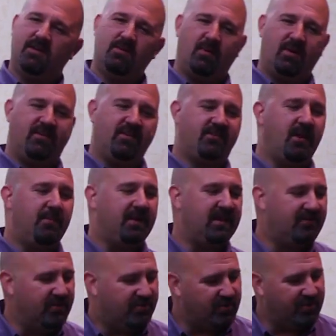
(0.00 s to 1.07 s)
what this company,
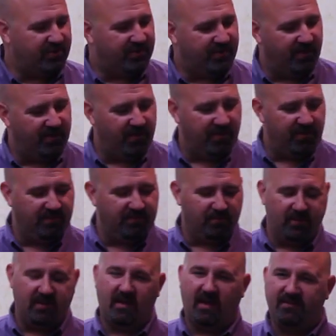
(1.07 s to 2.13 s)
Nutricia Danone,
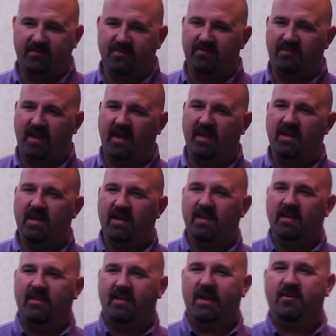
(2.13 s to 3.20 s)
realized is that
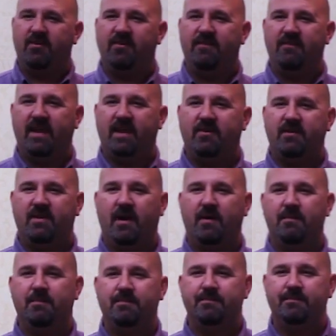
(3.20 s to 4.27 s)
they could
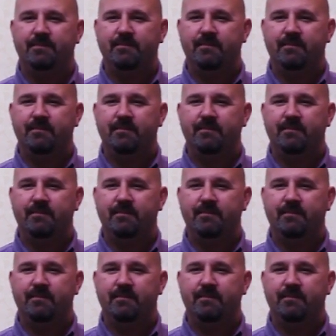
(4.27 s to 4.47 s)
come